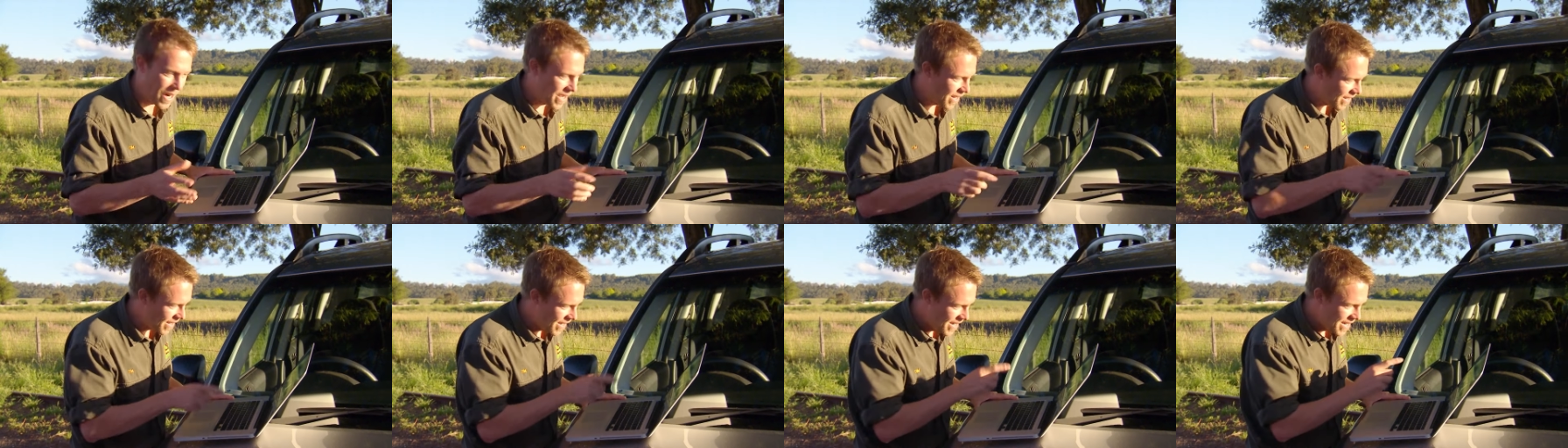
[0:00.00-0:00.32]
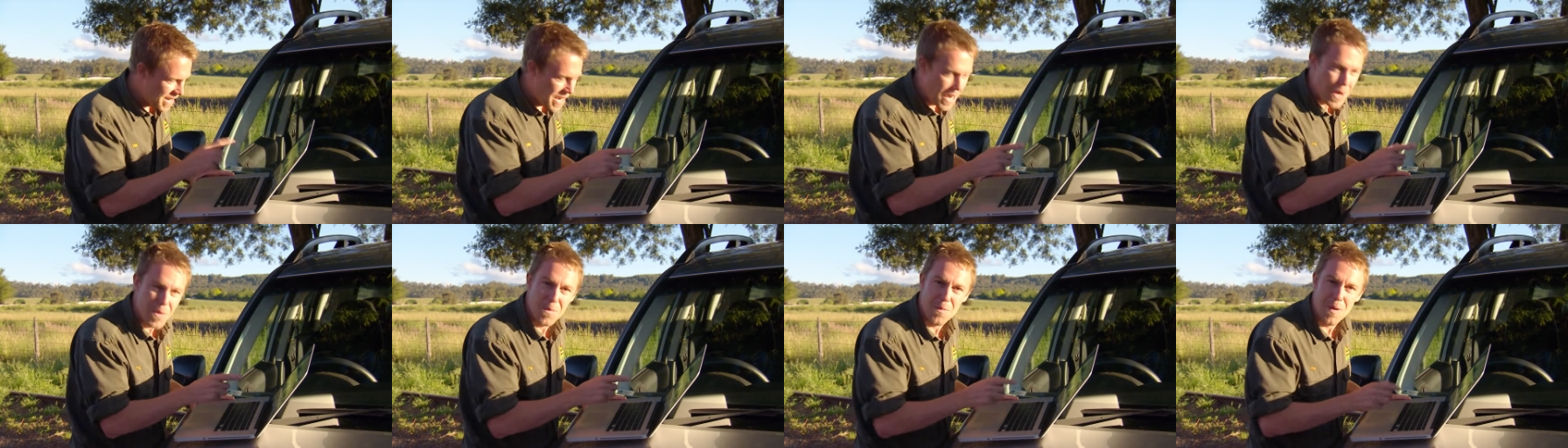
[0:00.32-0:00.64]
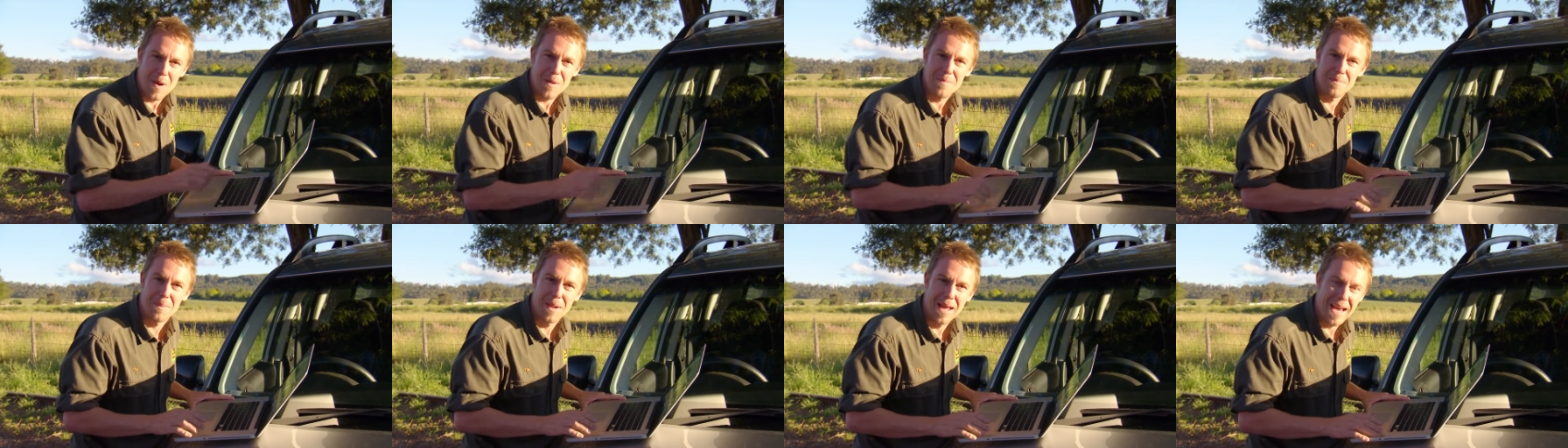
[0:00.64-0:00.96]
colour, and
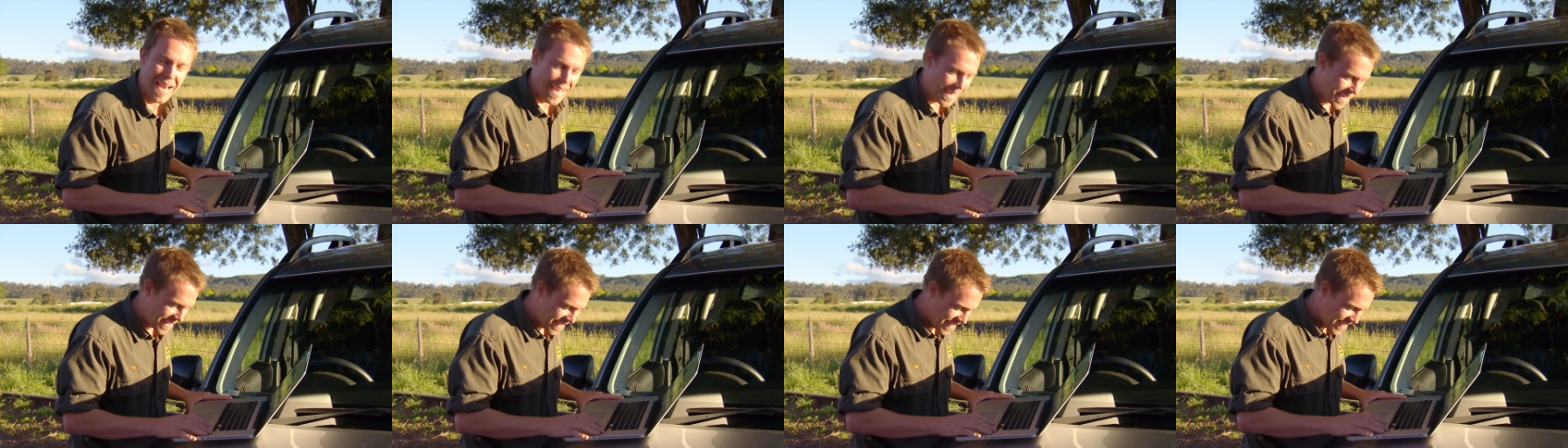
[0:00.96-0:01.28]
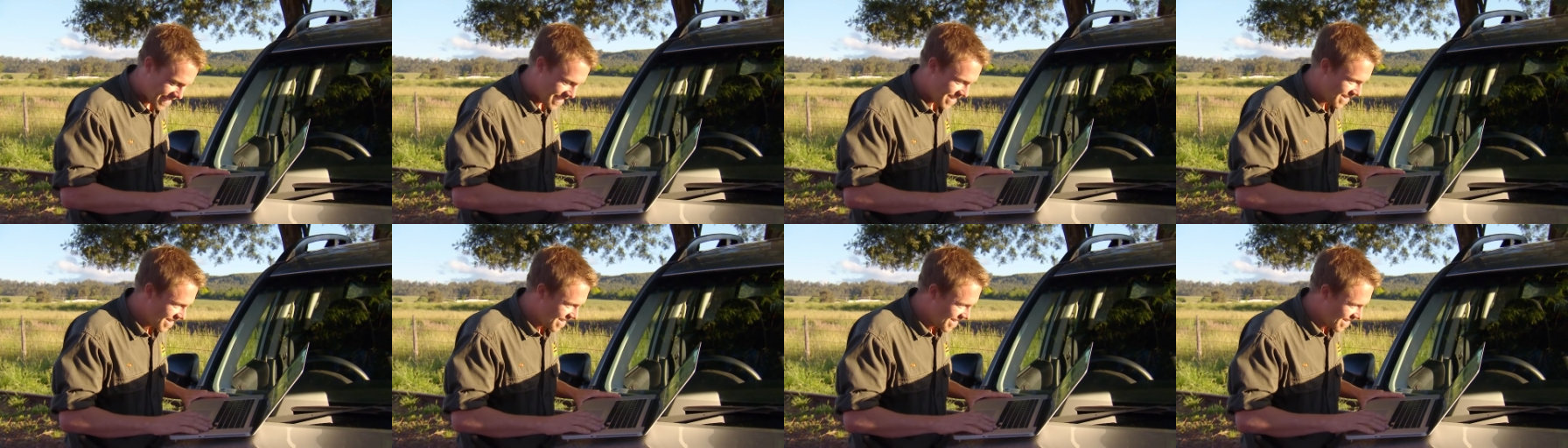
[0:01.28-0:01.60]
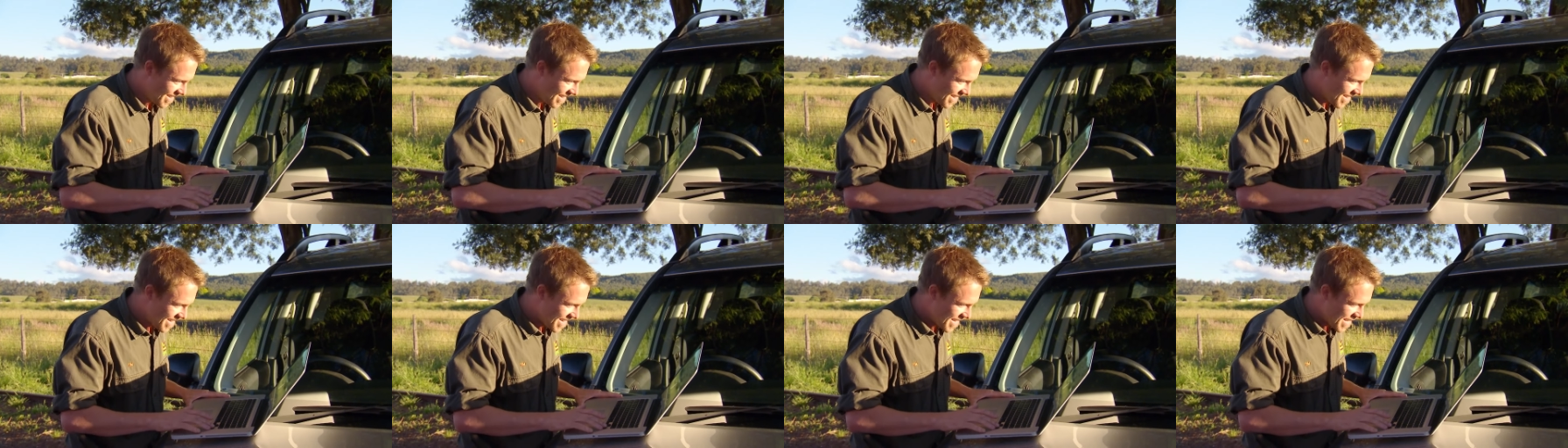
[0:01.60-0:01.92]
one black.
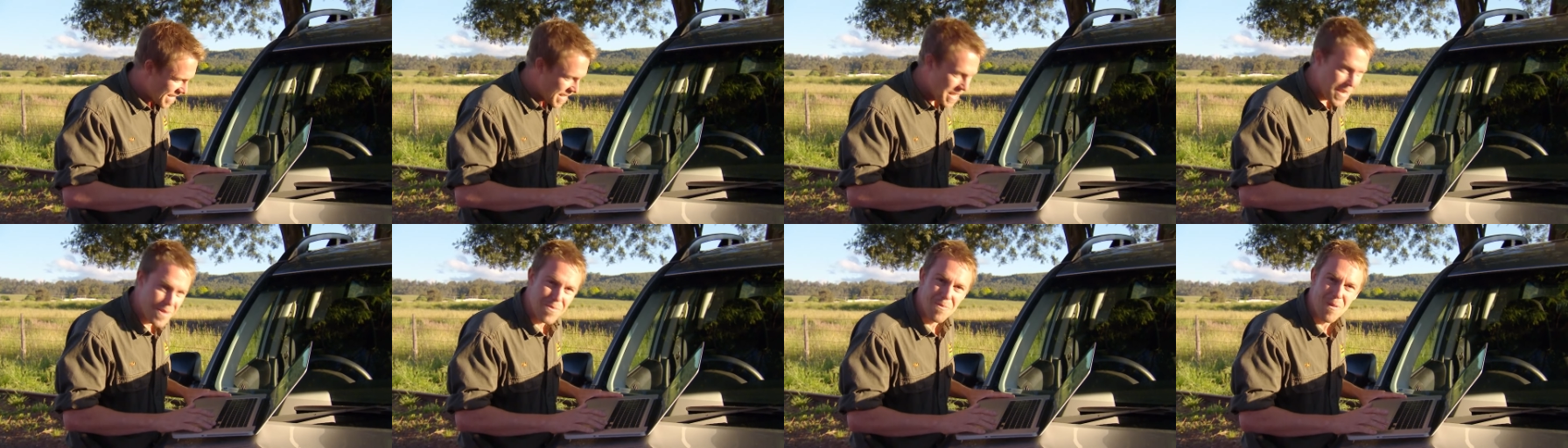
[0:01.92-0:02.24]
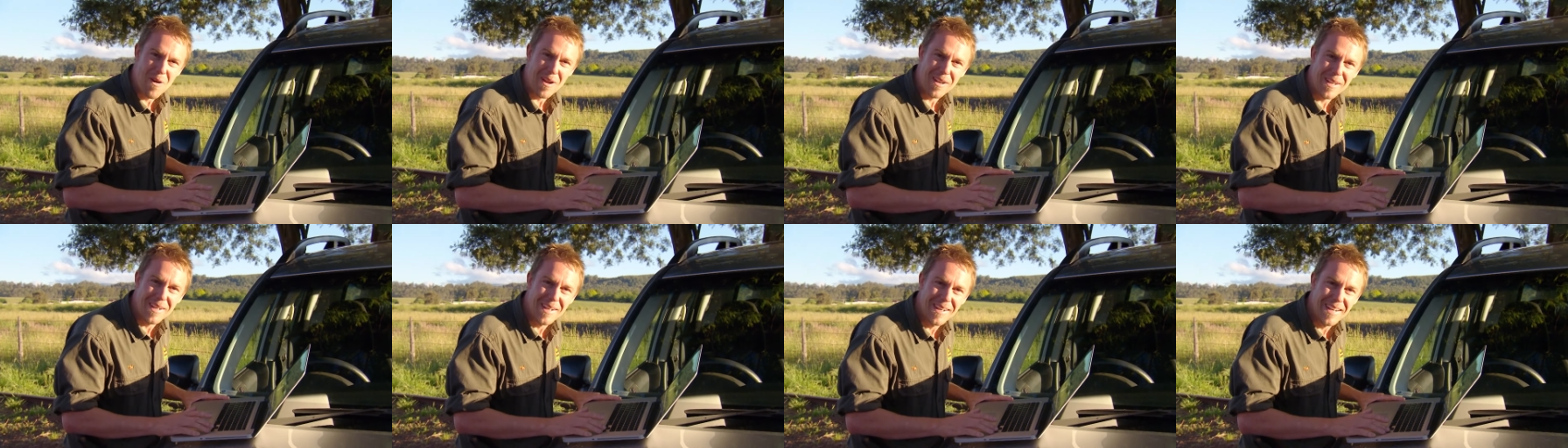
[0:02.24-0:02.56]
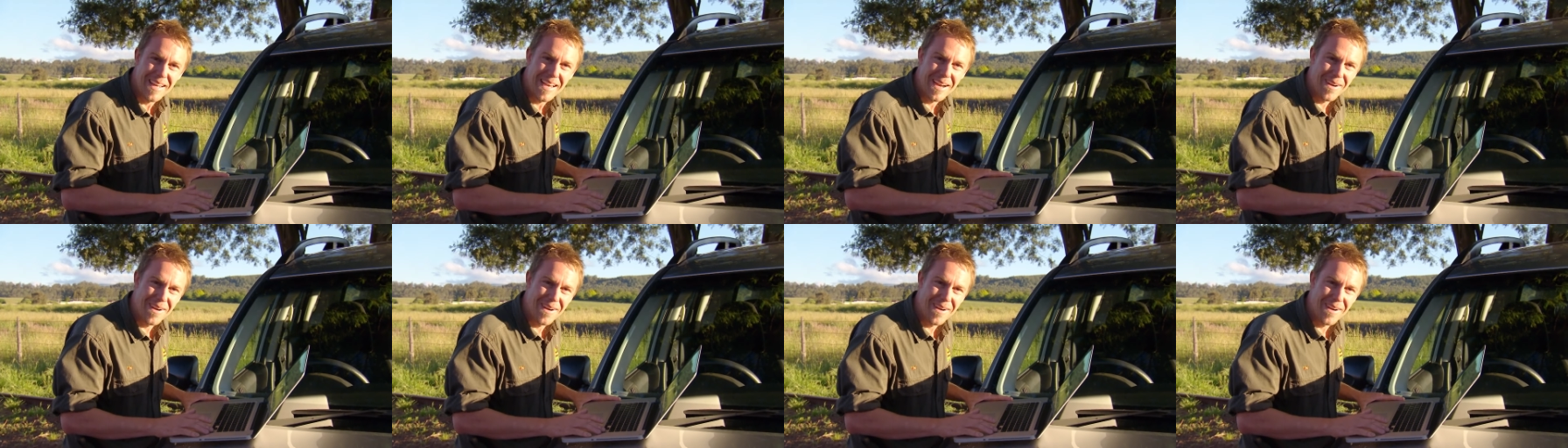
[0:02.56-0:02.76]
In one little